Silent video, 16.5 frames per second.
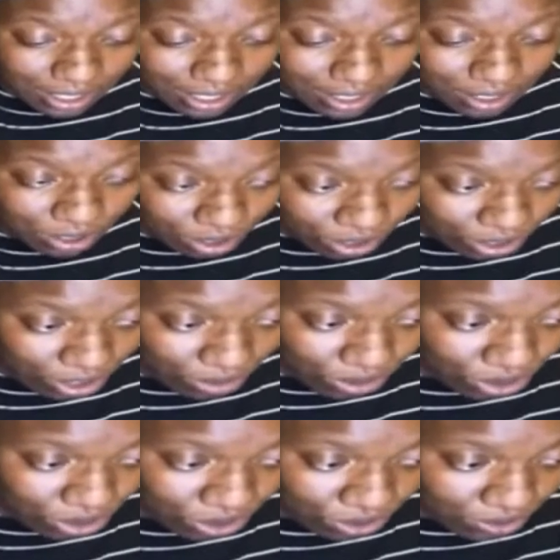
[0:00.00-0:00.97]
So you know
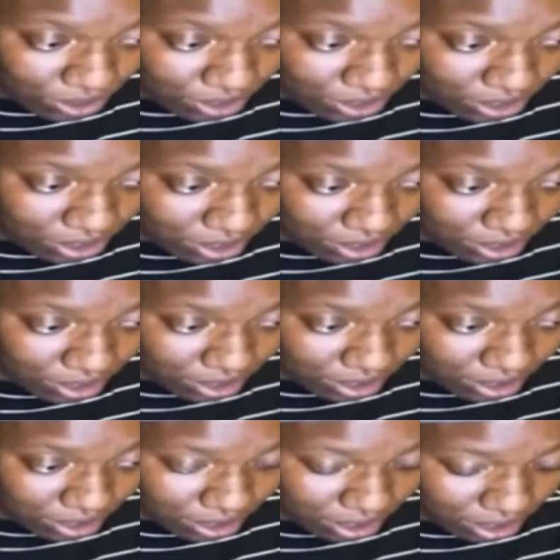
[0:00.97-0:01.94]
what you're doing.
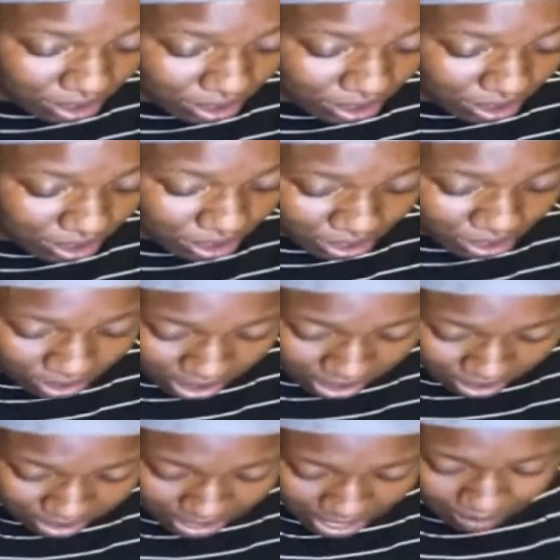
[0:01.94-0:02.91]
You know the
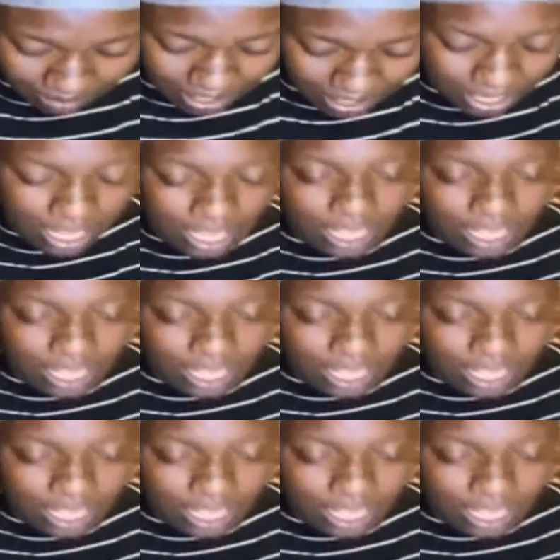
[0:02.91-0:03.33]
assignment.